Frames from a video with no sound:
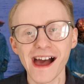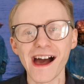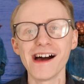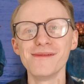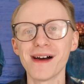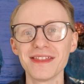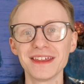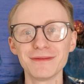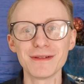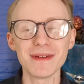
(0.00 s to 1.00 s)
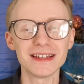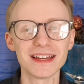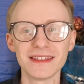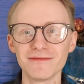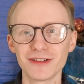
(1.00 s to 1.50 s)
and then we meet
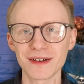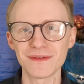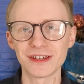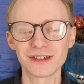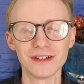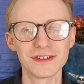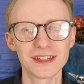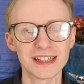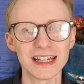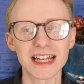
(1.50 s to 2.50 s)
in whatever the sort of Sea